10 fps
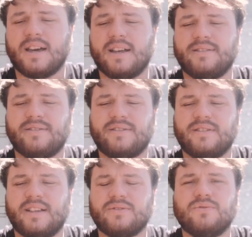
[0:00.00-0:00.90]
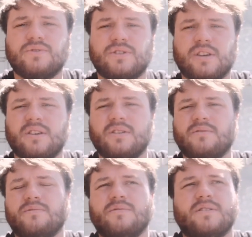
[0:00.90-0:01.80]
and there's
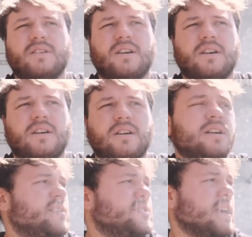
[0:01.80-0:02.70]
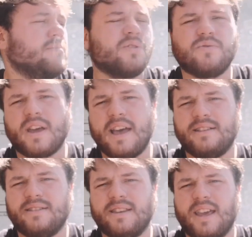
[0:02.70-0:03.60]
also a scheme called
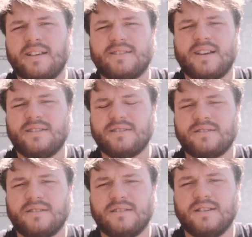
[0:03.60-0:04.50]
NDSS.